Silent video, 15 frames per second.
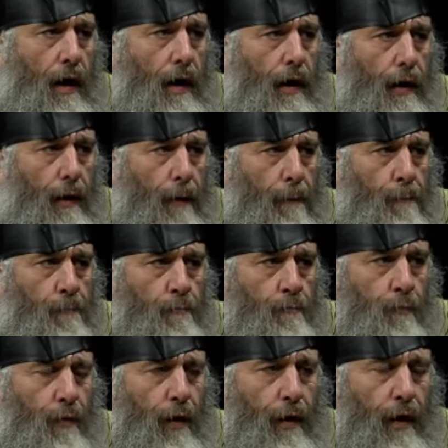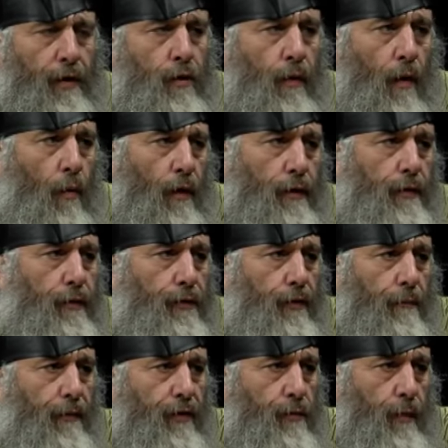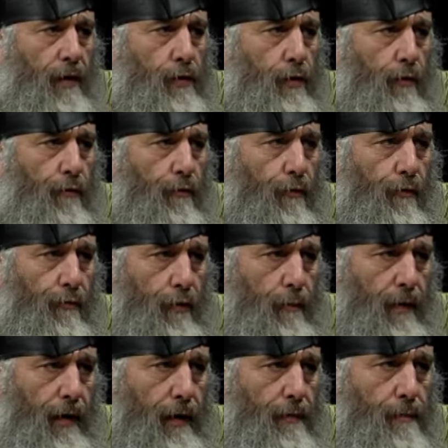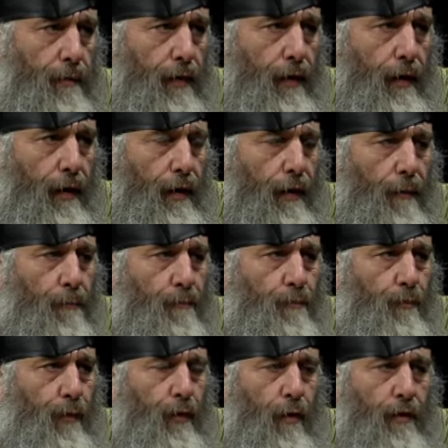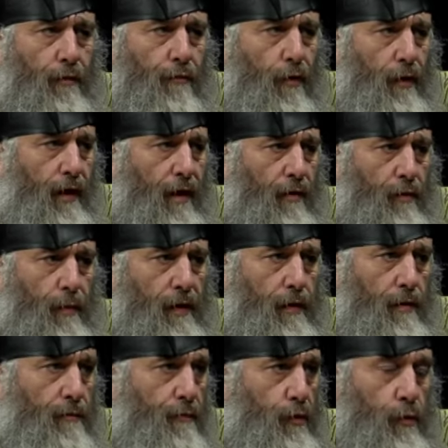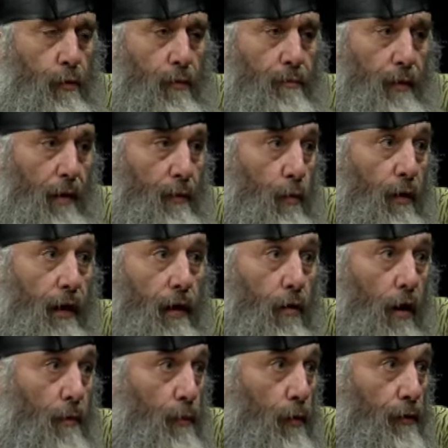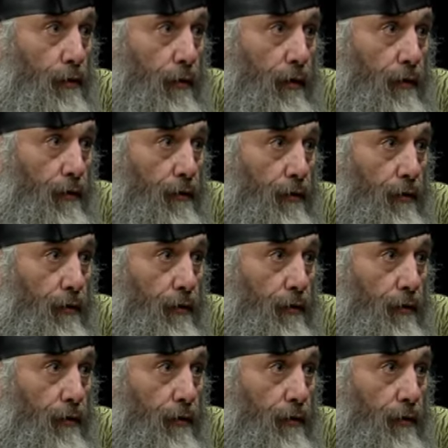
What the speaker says: And I knew I wanted to do something special for the man. You know, he's a very charismatic individual. I mean, we get along personally.